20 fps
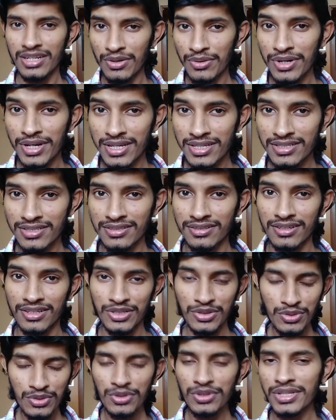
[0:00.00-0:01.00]
Now guys, uh,
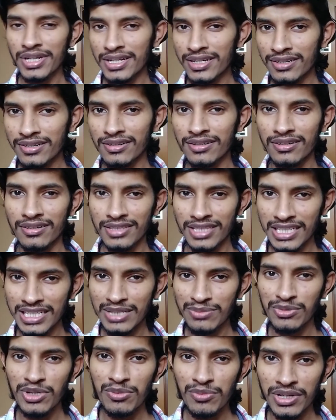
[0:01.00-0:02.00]
you know that uh, the
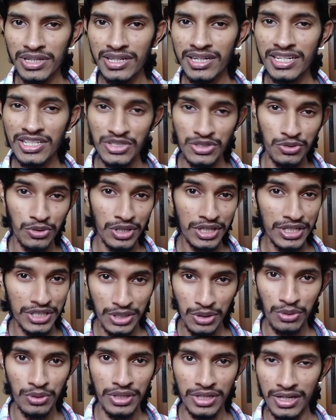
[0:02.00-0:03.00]
crypto market is going
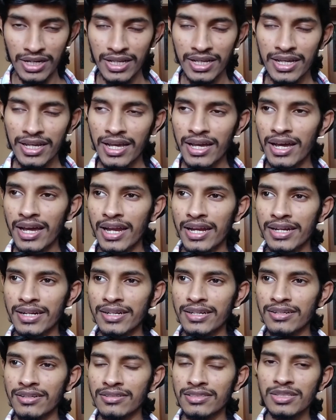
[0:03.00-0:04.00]
downhill
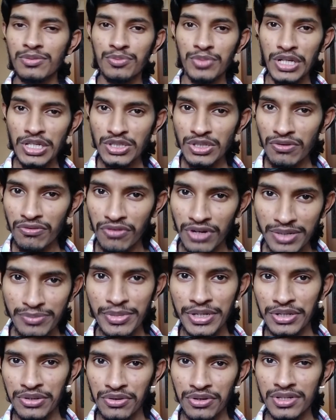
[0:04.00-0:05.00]
and uh, the price of one
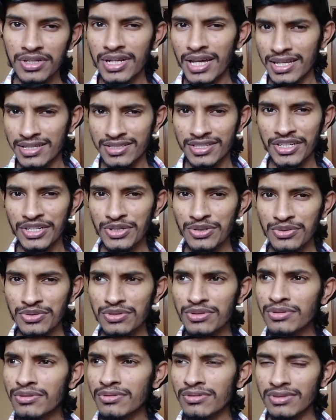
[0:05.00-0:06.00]
Bitcoin has
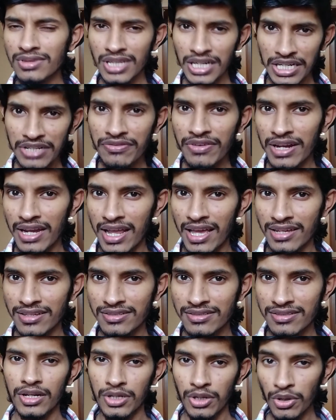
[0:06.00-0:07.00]
reduced to 35
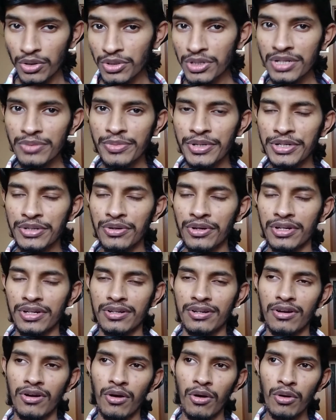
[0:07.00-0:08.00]
lakhs. Not only Bitcoin,
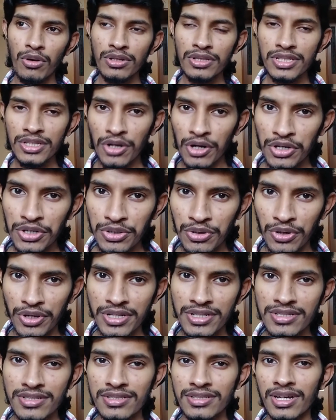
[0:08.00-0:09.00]
all the
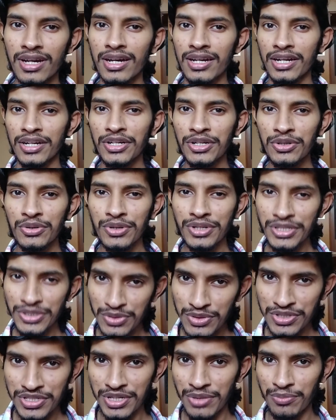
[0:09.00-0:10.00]
altcoins are undergoing
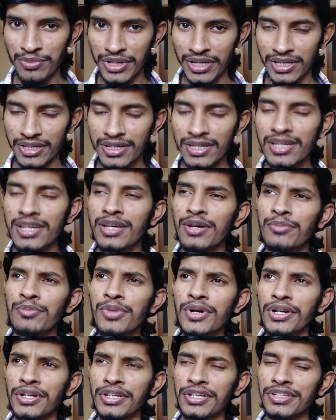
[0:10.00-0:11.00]
huge dumping.
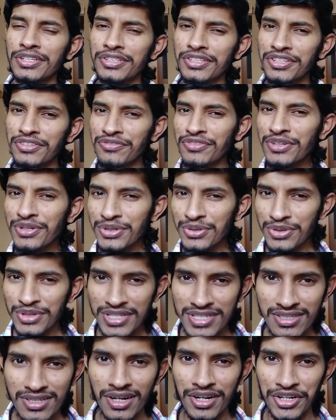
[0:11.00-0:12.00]
But if you
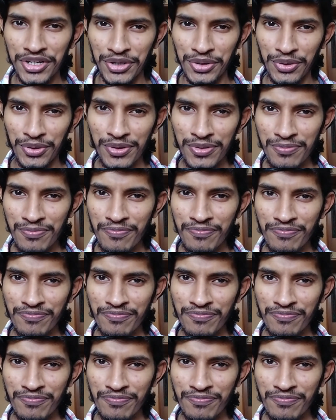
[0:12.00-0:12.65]
notice Cardano,